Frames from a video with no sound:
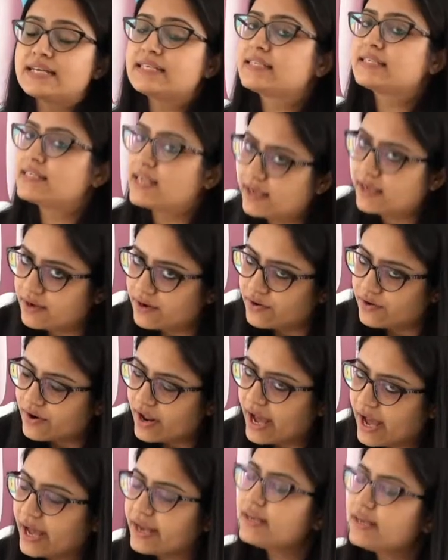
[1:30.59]
Singer
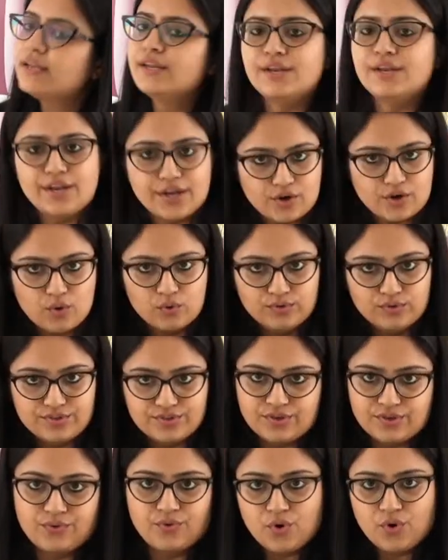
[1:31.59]
and
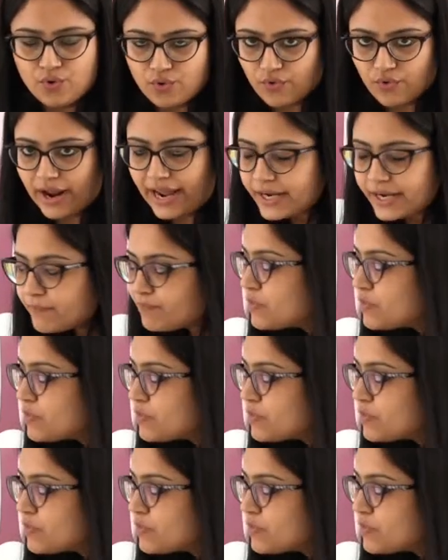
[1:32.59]
Nicholson, right?